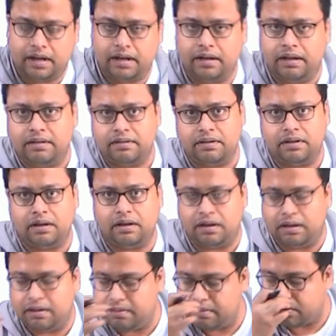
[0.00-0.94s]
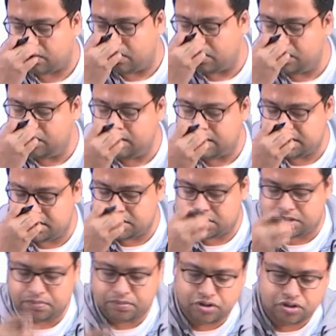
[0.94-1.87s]
uh continuous
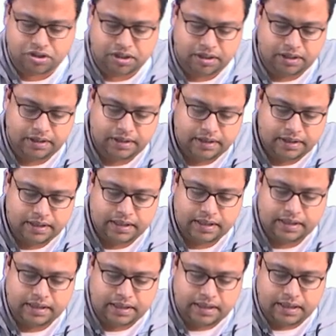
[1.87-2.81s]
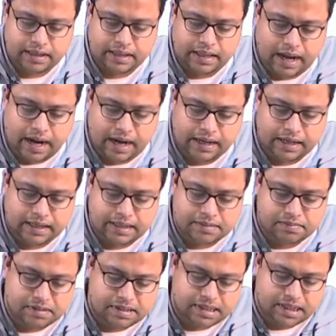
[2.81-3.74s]
distribution that
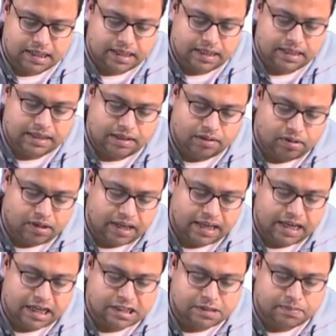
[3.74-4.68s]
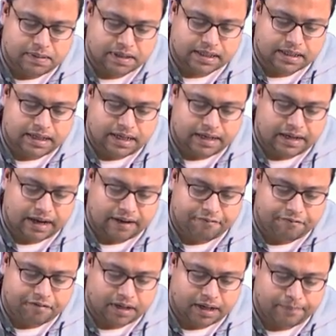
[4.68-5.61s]
is basically the, your expected
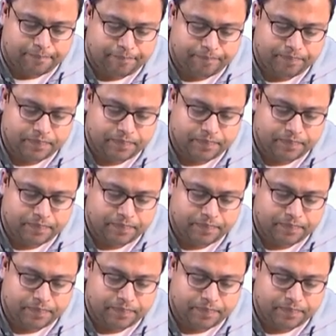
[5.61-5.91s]
lifetime.